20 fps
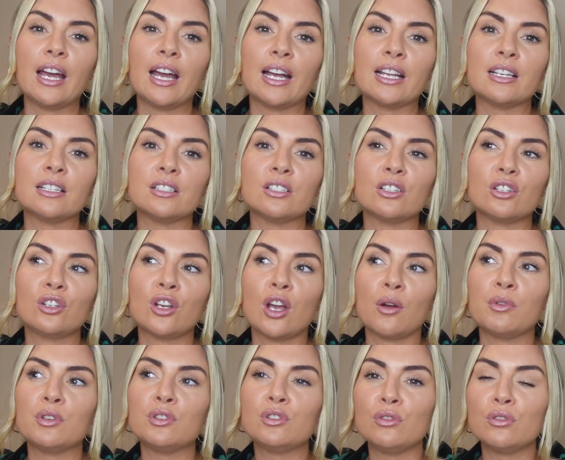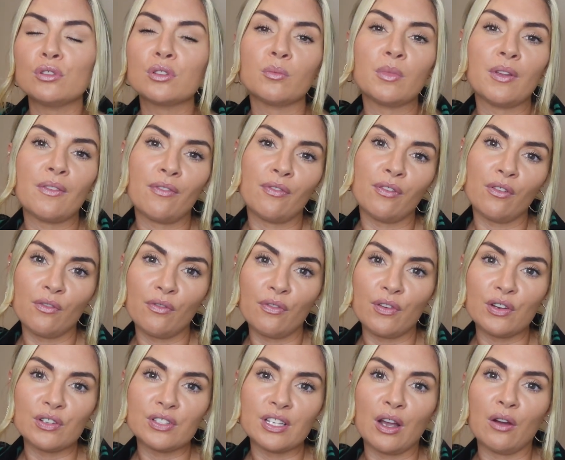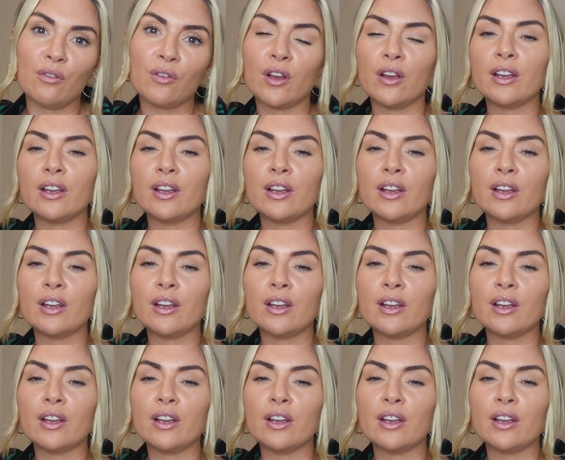and go and do something fun for yourself.